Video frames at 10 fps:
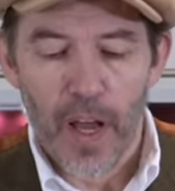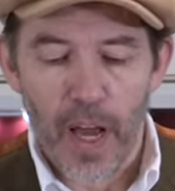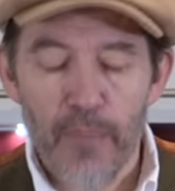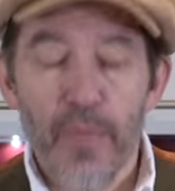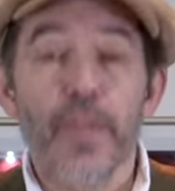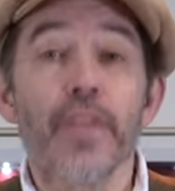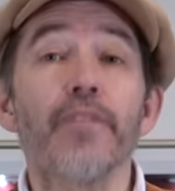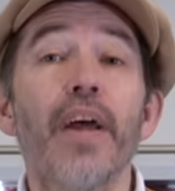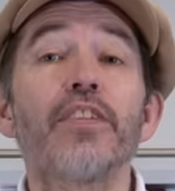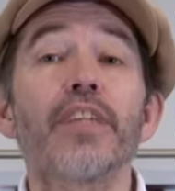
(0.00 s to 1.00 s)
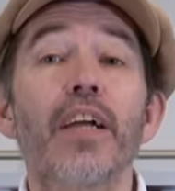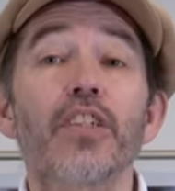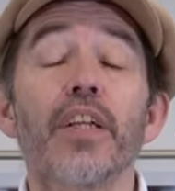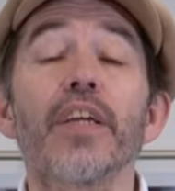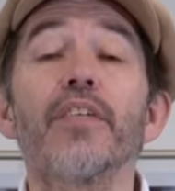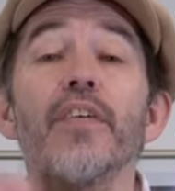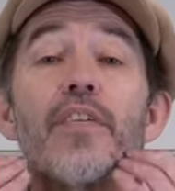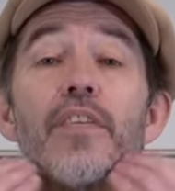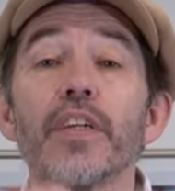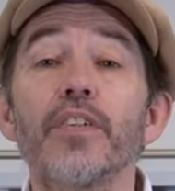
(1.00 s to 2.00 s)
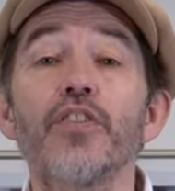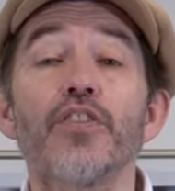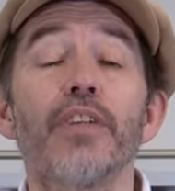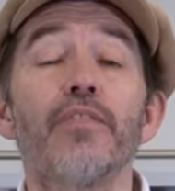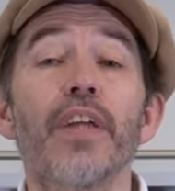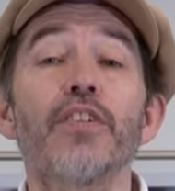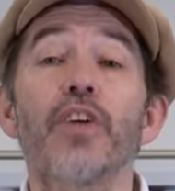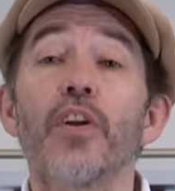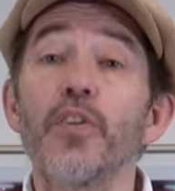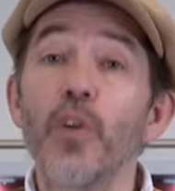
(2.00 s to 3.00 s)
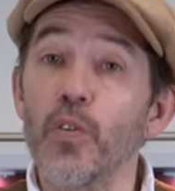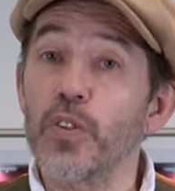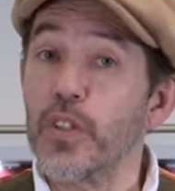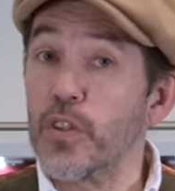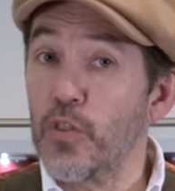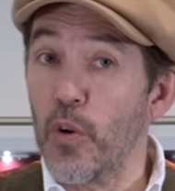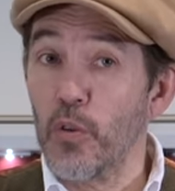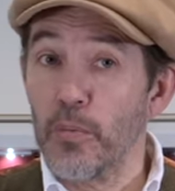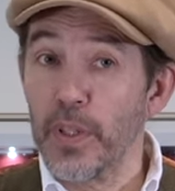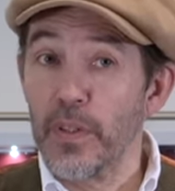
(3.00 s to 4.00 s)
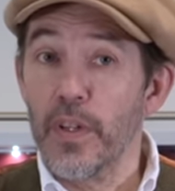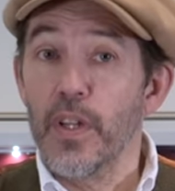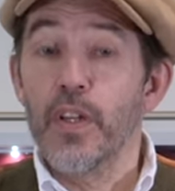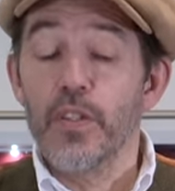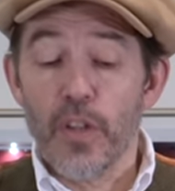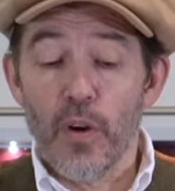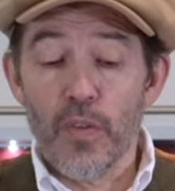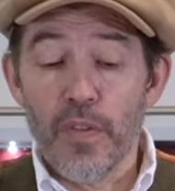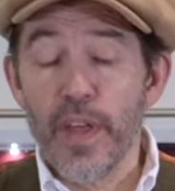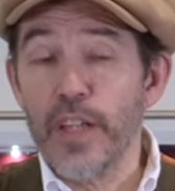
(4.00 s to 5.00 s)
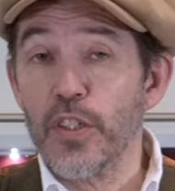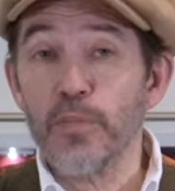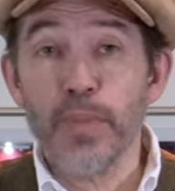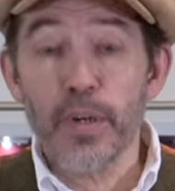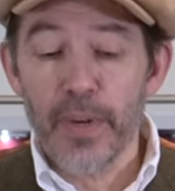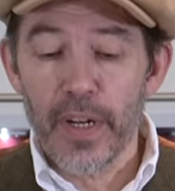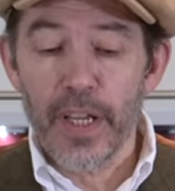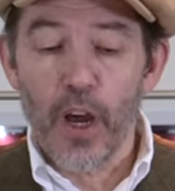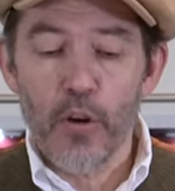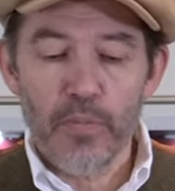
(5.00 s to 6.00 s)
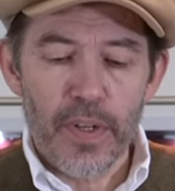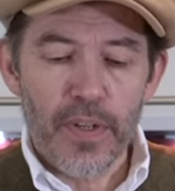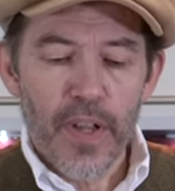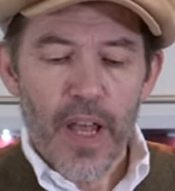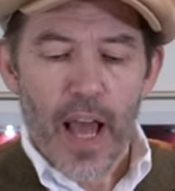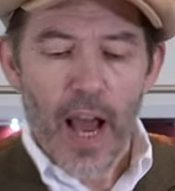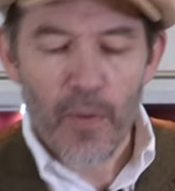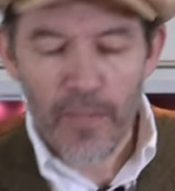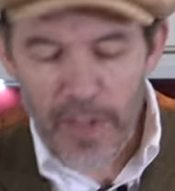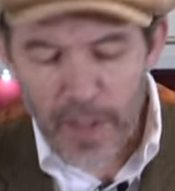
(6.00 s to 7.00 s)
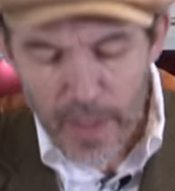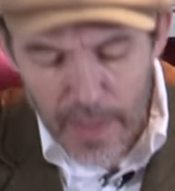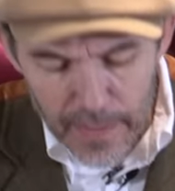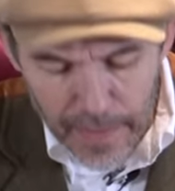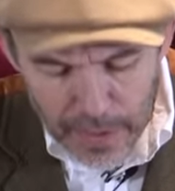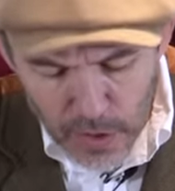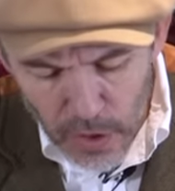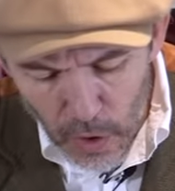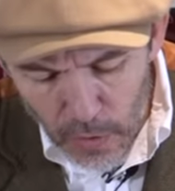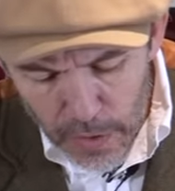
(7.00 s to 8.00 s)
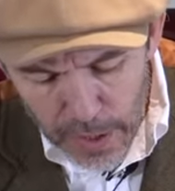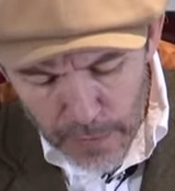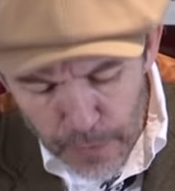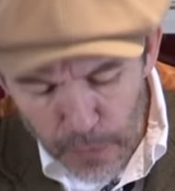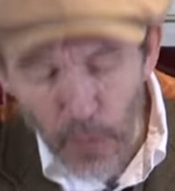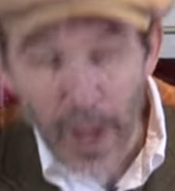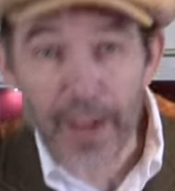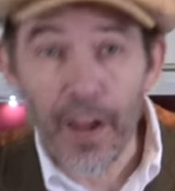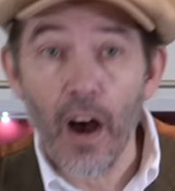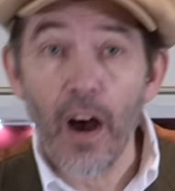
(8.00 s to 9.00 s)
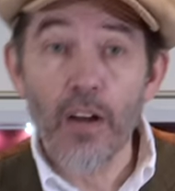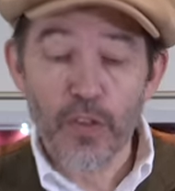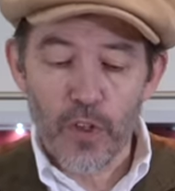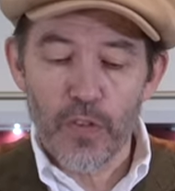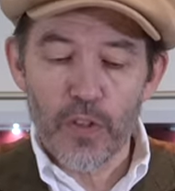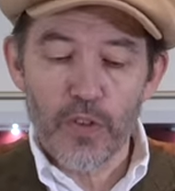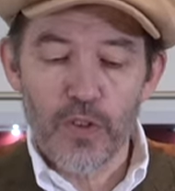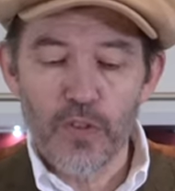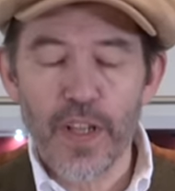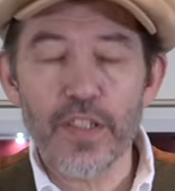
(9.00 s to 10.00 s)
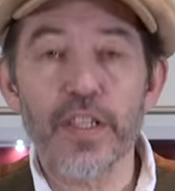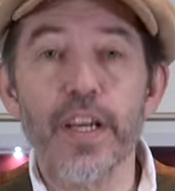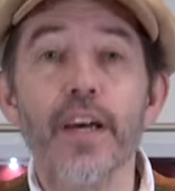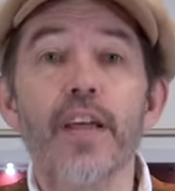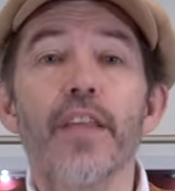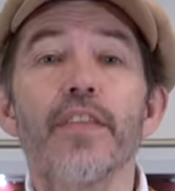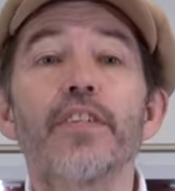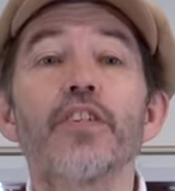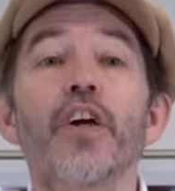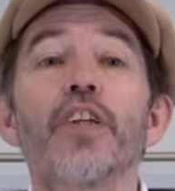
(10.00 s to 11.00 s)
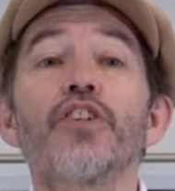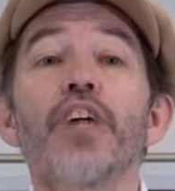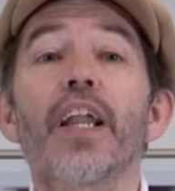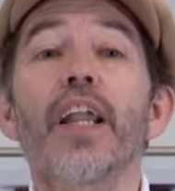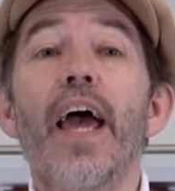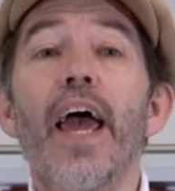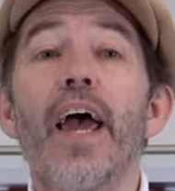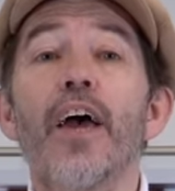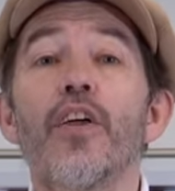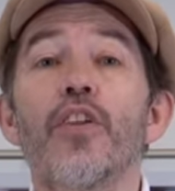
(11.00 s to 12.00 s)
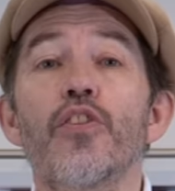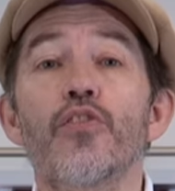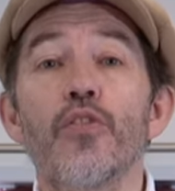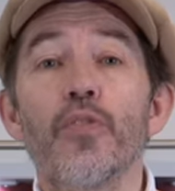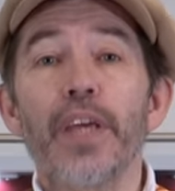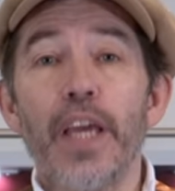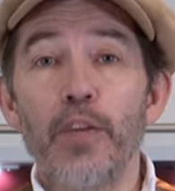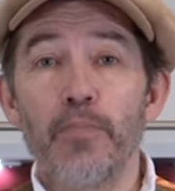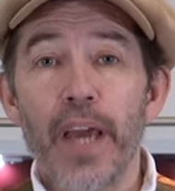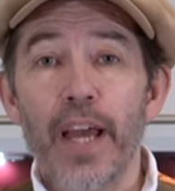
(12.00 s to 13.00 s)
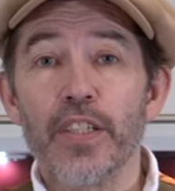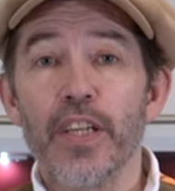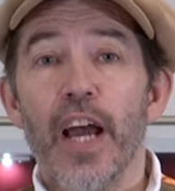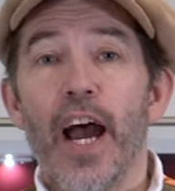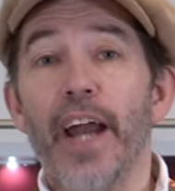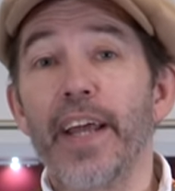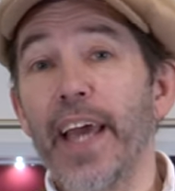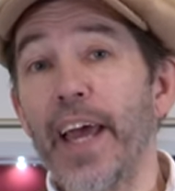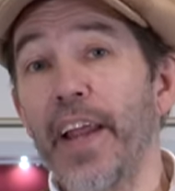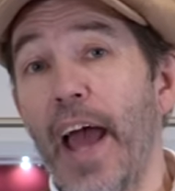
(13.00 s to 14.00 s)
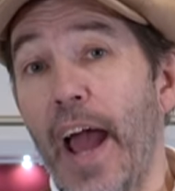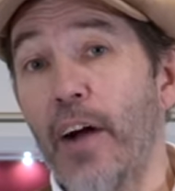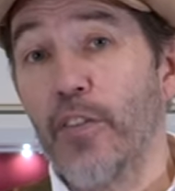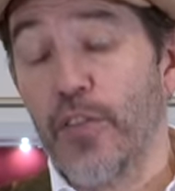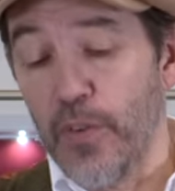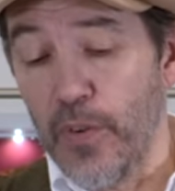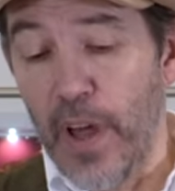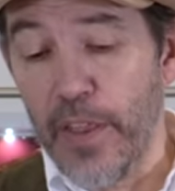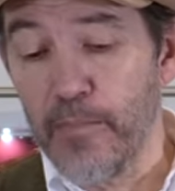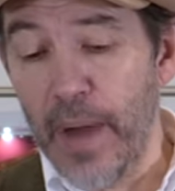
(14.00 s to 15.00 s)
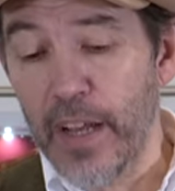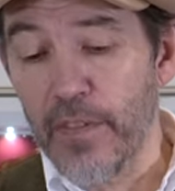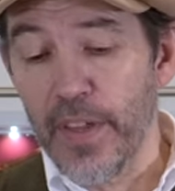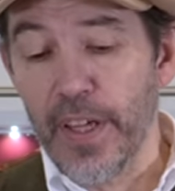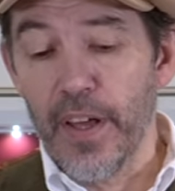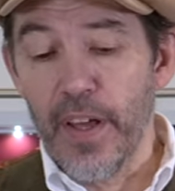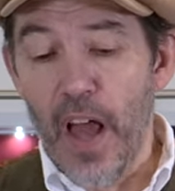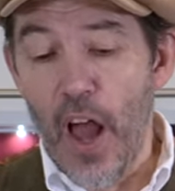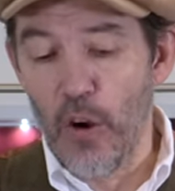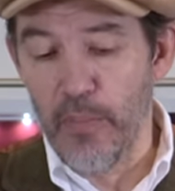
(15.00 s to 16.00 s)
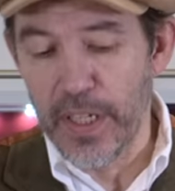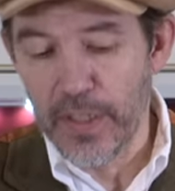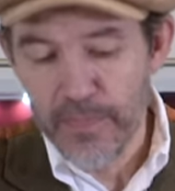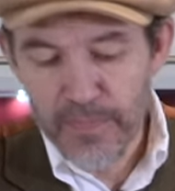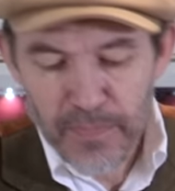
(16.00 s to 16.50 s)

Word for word: Um, the vents actually, these chin vents are not controllable, so they're just permanently open. However, the vents on the forehead are, so you've got two vents here. This is going to channel air through the E P S and again out through the back of the helmet.